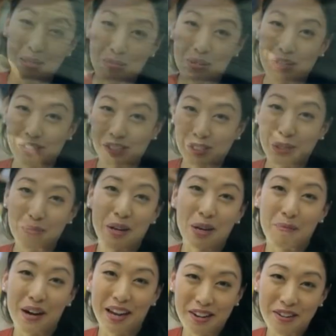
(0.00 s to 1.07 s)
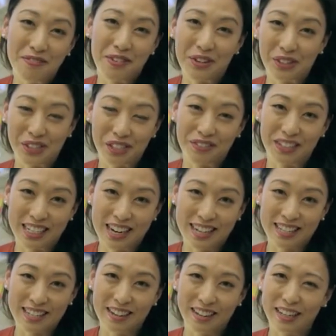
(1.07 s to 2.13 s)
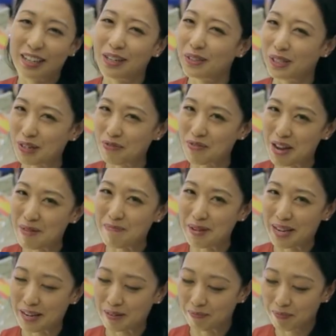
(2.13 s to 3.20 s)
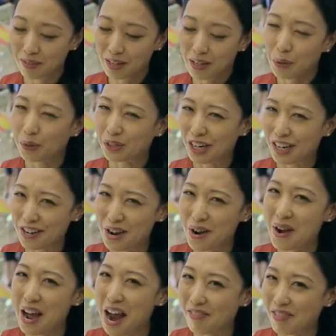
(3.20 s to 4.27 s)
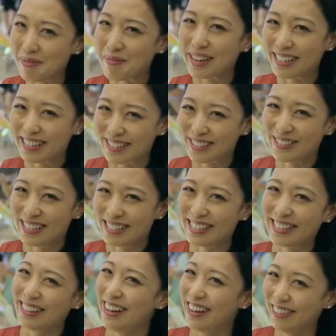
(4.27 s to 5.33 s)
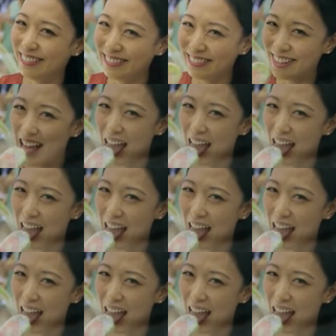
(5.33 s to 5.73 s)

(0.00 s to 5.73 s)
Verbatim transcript: inspiration to make my own version of an ice lolly using red bean, which I know everybody is going to love.